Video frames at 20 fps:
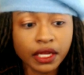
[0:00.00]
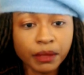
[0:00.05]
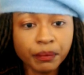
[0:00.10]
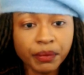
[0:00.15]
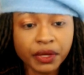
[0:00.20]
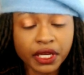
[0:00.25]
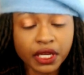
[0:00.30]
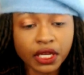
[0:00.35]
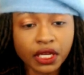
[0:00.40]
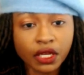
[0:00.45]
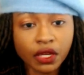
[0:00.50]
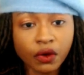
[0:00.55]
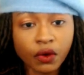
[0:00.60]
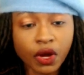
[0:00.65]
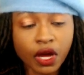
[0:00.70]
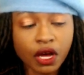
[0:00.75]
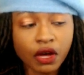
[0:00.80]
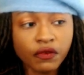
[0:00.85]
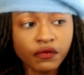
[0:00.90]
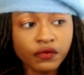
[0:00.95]
Piccolo
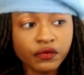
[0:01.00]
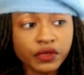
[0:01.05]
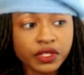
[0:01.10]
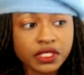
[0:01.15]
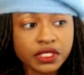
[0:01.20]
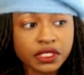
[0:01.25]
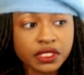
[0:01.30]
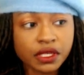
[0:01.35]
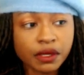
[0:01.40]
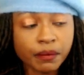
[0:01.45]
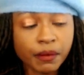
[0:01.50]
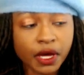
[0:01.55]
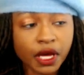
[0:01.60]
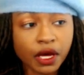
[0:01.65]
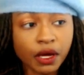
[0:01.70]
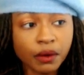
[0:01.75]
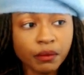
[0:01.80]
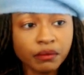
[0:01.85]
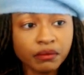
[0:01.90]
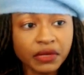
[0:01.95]
off with some
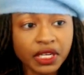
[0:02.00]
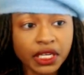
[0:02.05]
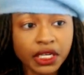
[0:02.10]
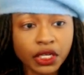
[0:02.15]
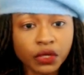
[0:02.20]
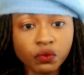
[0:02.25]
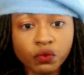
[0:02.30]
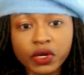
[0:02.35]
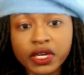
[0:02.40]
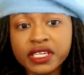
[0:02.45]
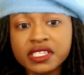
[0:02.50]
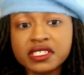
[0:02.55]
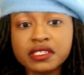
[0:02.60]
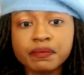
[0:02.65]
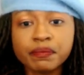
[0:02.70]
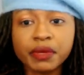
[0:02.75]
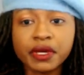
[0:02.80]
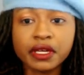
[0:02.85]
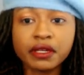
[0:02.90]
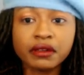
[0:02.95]
needed rest.
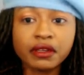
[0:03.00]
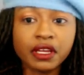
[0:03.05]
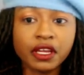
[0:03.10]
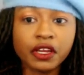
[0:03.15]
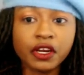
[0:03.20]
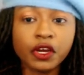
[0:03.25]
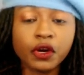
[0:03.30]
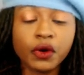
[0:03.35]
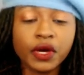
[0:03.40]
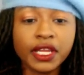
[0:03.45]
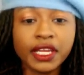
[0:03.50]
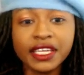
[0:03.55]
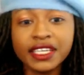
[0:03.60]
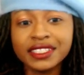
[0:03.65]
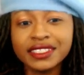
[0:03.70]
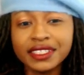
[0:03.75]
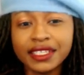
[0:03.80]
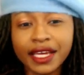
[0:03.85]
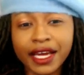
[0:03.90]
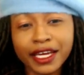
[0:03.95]
But, you know, at least
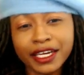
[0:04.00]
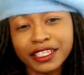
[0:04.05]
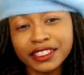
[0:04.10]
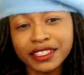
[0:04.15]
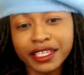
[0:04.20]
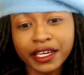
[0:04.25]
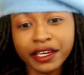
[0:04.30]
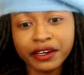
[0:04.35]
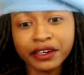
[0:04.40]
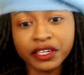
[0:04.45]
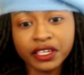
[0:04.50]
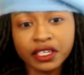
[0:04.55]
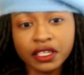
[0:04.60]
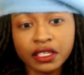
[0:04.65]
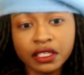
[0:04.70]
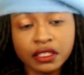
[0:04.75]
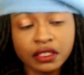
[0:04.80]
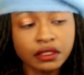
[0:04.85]
he got his hair done.